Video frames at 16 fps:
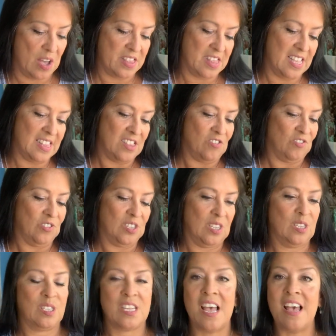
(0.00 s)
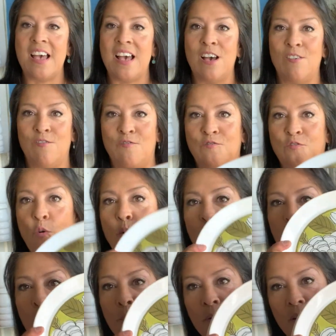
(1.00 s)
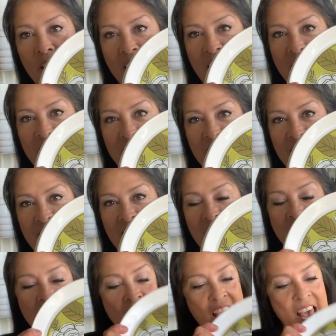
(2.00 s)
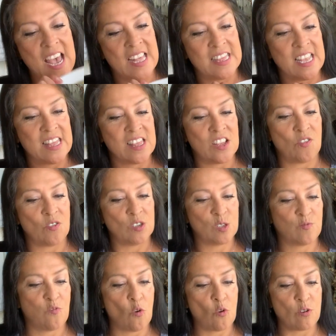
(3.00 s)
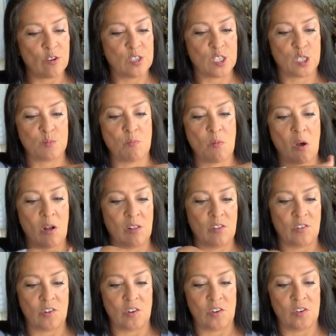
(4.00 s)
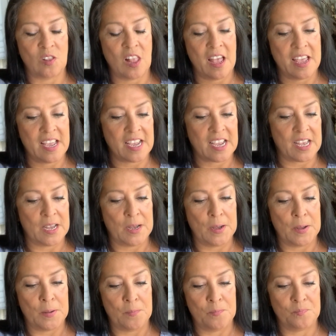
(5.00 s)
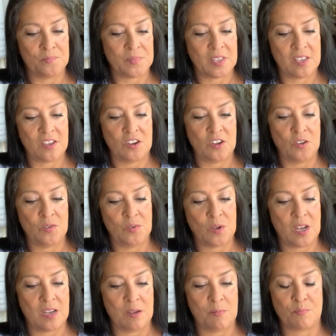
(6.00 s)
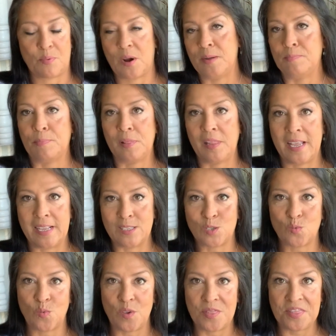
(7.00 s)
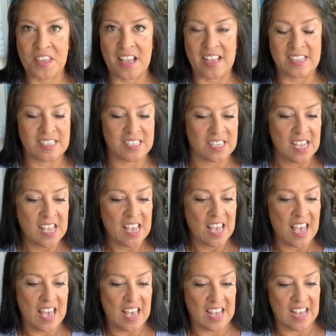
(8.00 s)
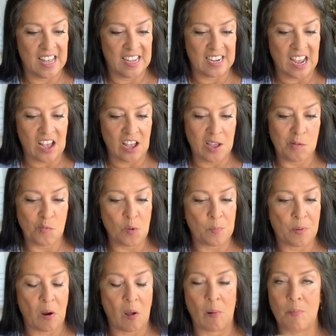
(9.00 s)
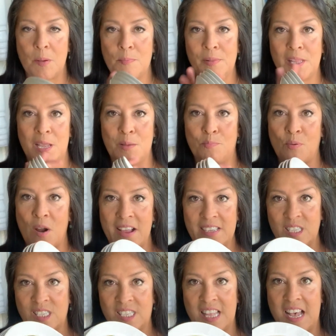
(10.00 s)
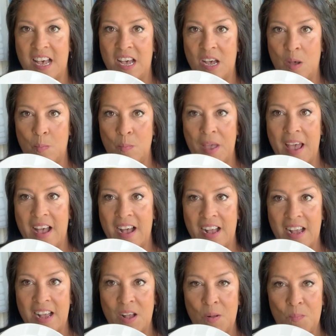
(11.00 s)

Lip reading: I think there's a set of 4 plates, and then there's 4 smaller, like, you know, bread plates with it. And I will probably price them at